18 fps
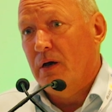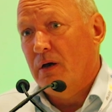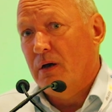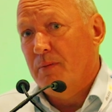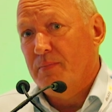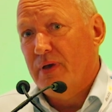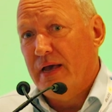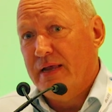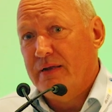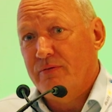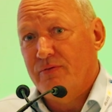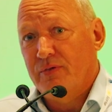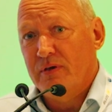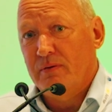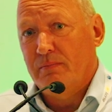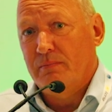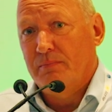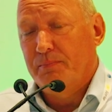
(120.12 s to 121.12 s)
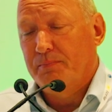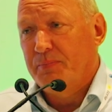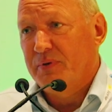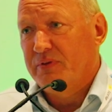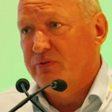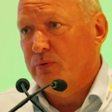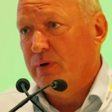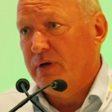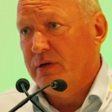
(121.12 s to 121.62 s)
anything
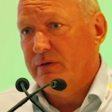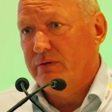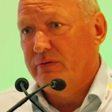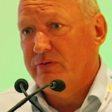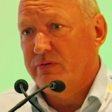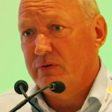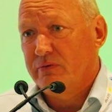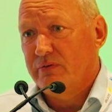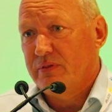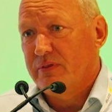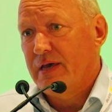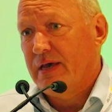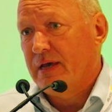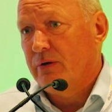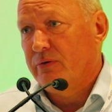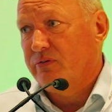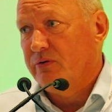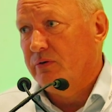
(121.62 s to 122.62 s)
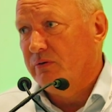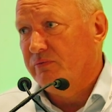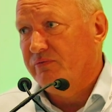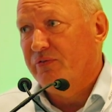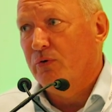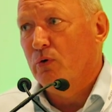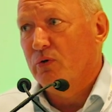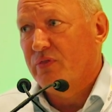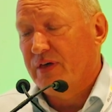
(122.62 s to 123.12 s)
between sort of 1,000
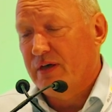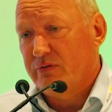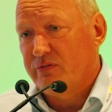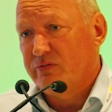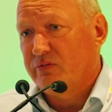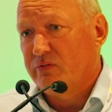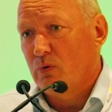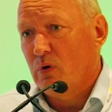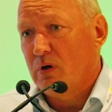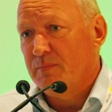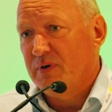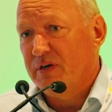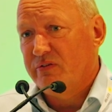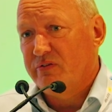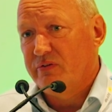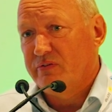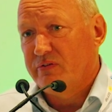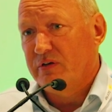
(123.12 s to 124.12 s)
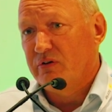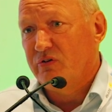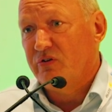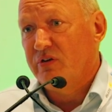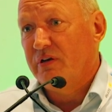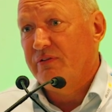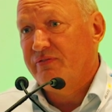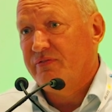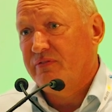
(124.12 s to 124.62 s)
and 4,000 square metres in a
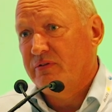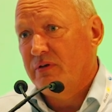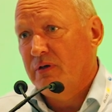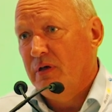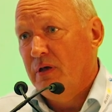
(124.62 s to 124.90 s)
shift